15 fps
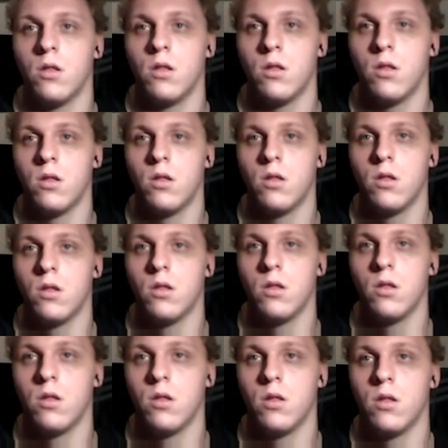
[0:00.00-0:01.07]

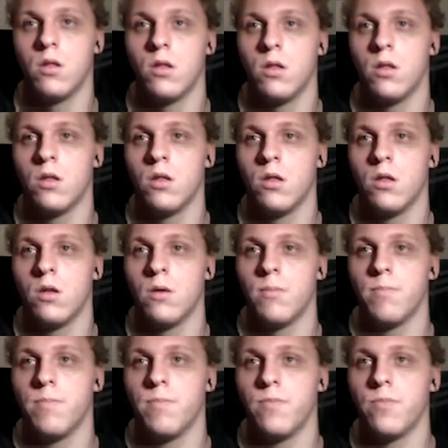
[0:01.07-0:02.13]

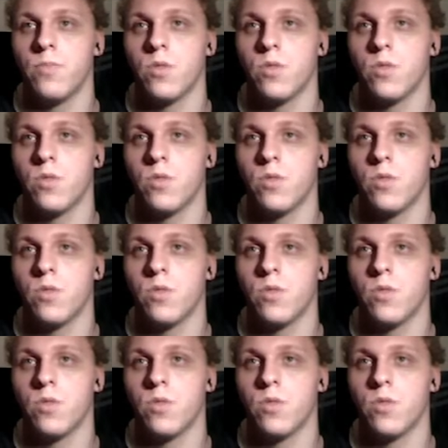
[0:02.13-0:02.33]
[no speech]